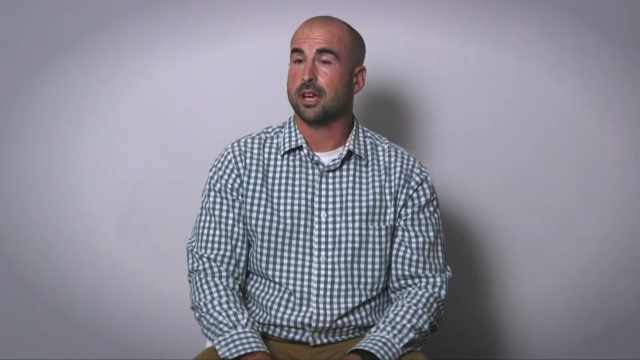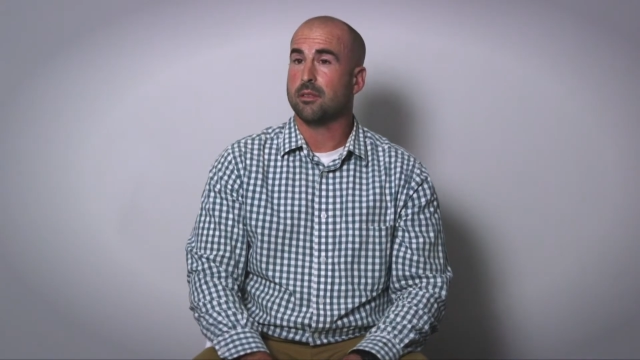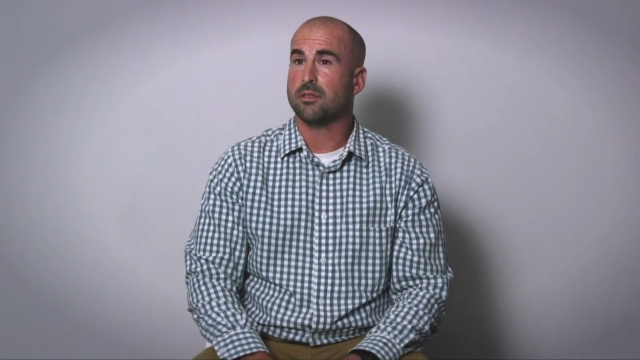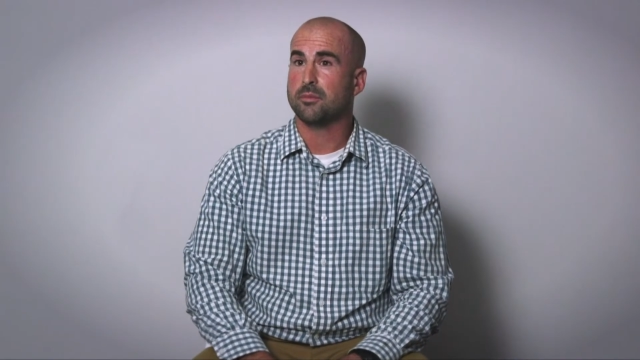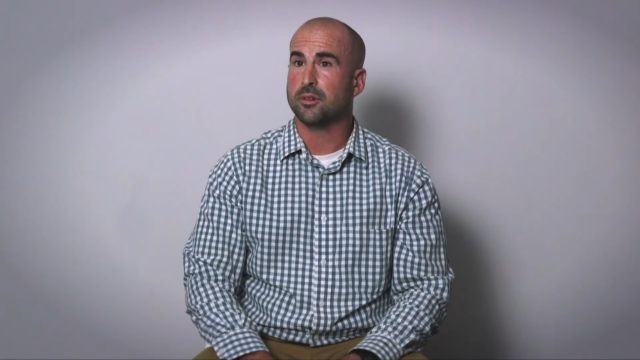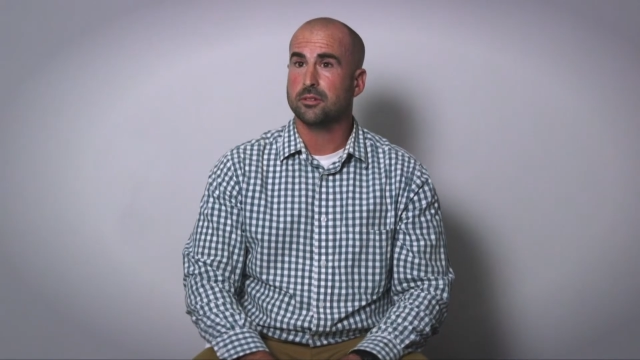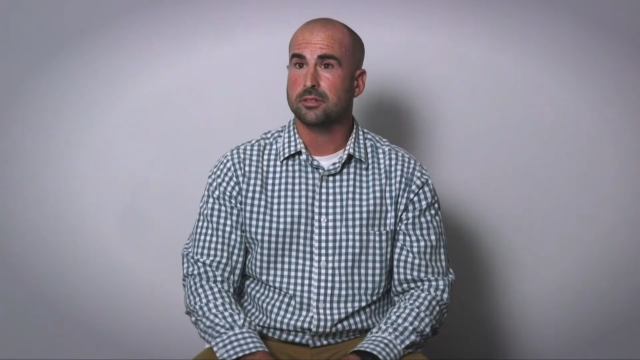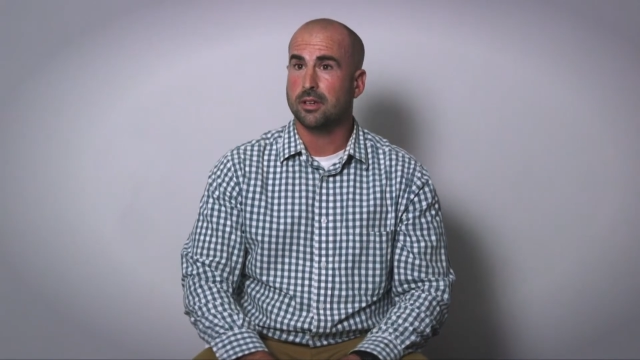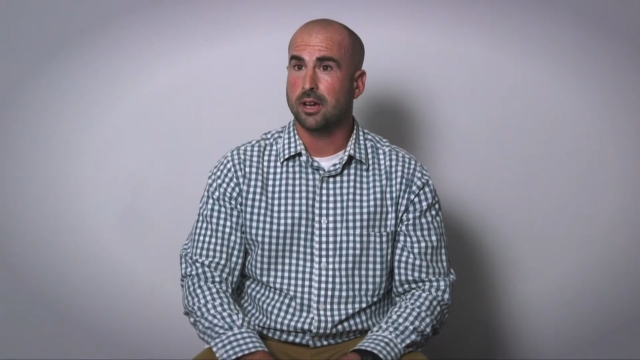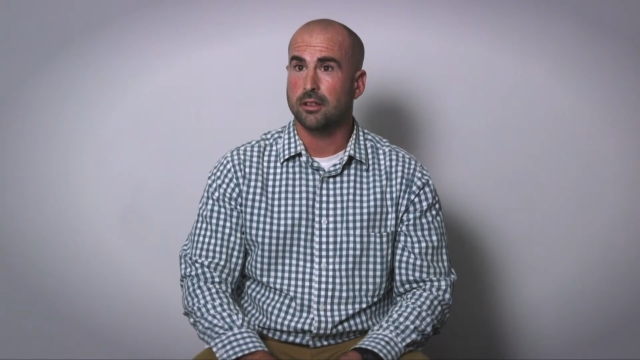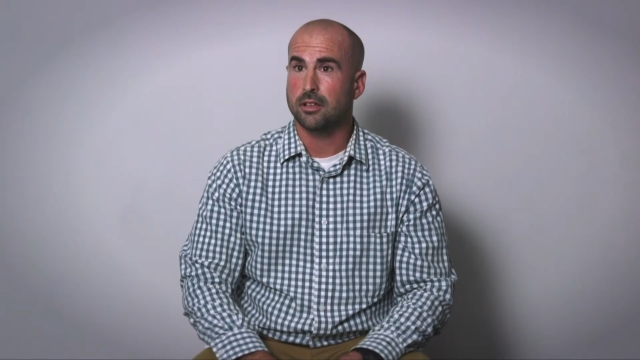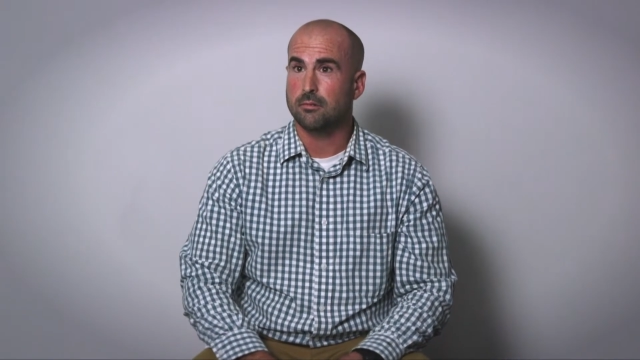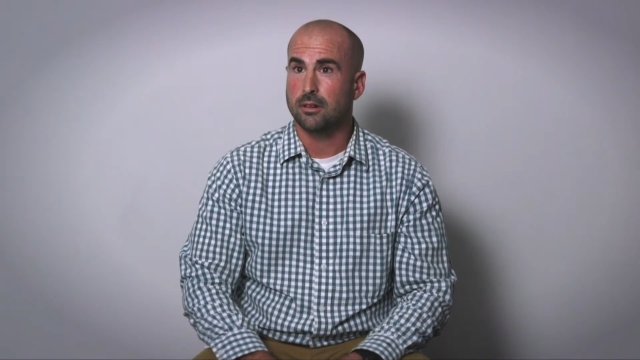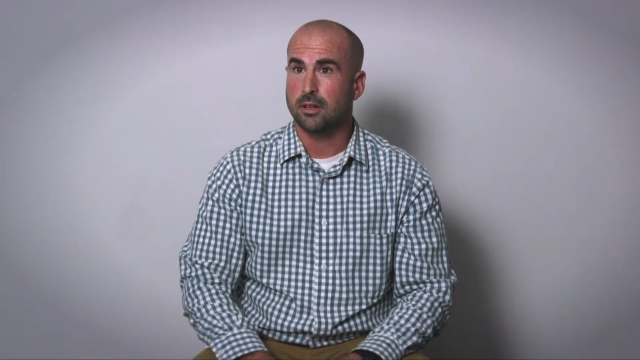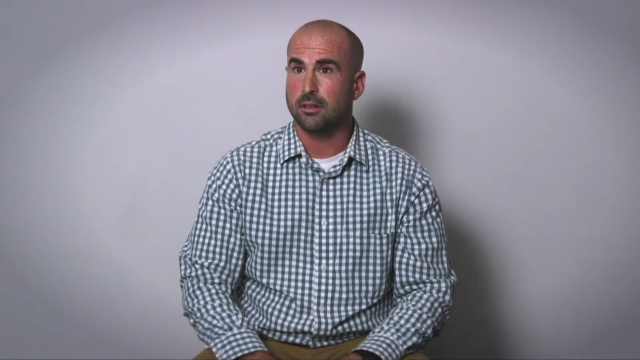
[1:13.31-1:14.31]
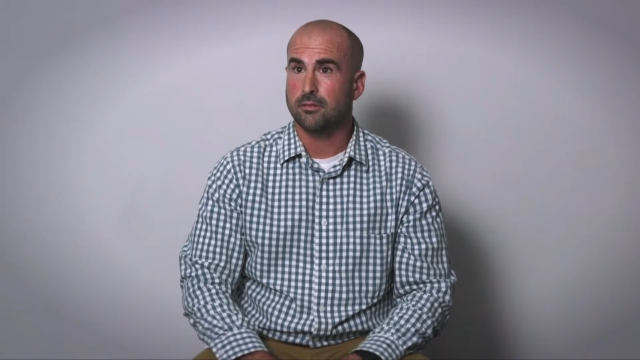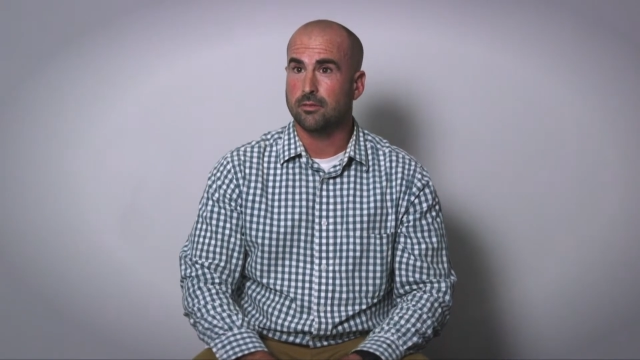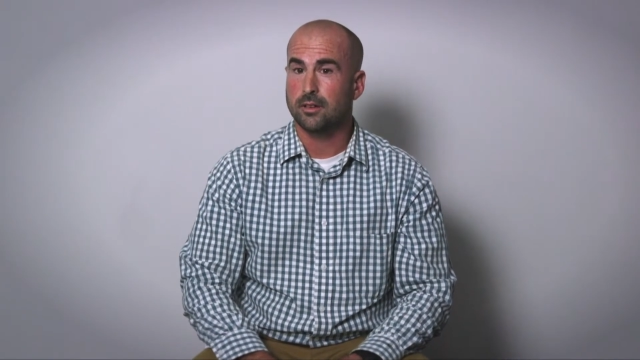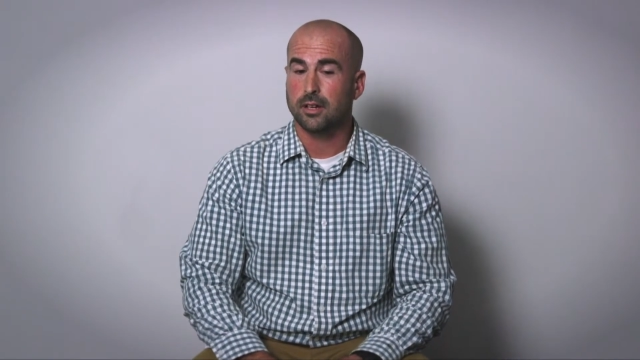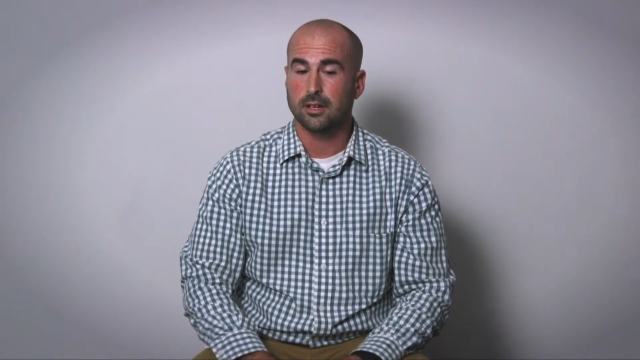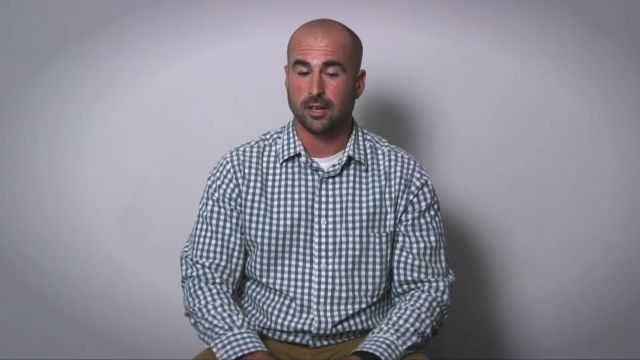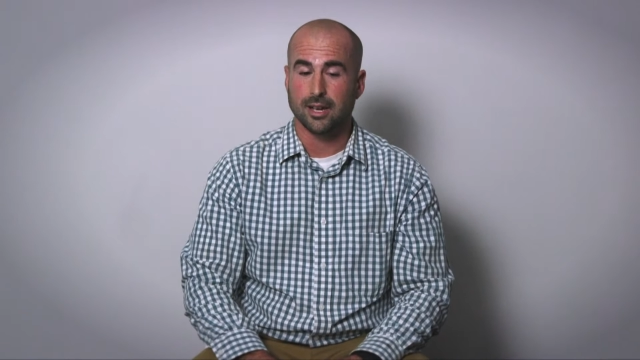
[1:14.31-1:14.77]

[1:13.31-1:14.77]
I'm the most highly qualified.